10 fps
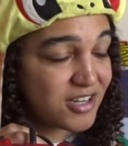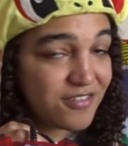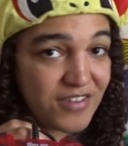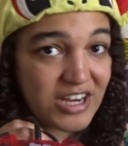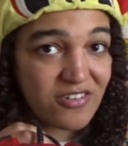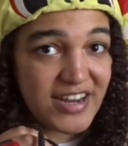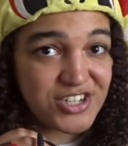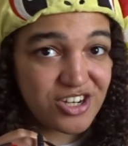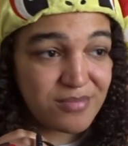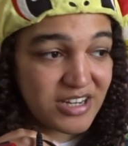
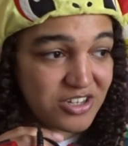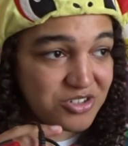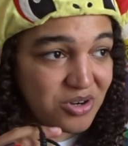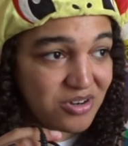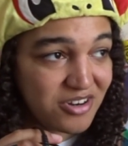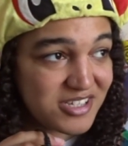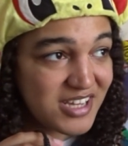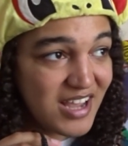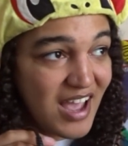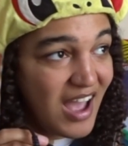configuration on my controllers,